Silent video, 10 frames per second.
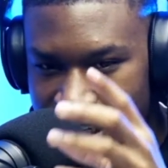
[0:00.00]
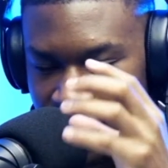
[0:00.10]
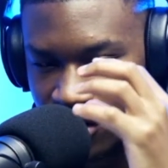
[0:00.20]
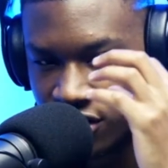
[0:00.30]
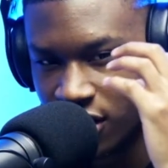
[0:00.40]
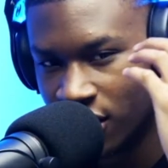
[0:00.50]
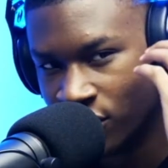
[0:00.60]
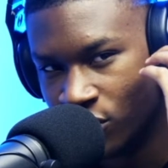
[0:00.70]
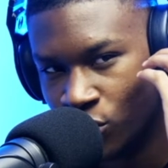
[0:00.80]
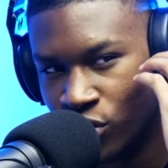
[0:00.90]
like a
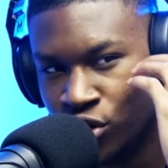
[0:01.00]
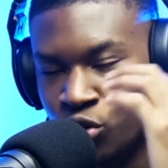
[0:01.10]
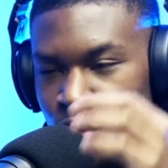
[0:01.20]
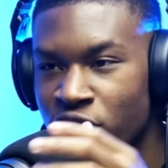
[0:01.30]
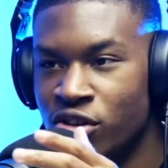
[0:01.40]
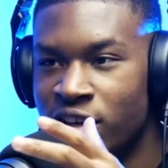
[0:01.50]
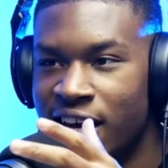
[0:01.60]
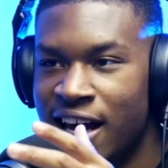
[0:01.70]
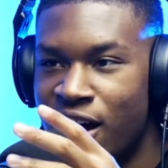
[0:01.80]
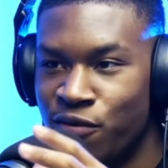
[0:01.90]
certain when you when you
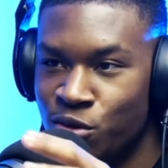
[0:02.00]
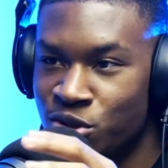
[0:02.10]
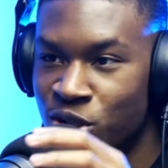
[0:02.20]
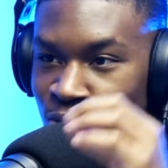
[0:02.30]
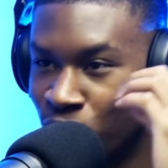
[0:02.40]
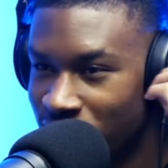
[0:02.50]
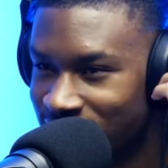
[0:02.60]
hear Afro swing, what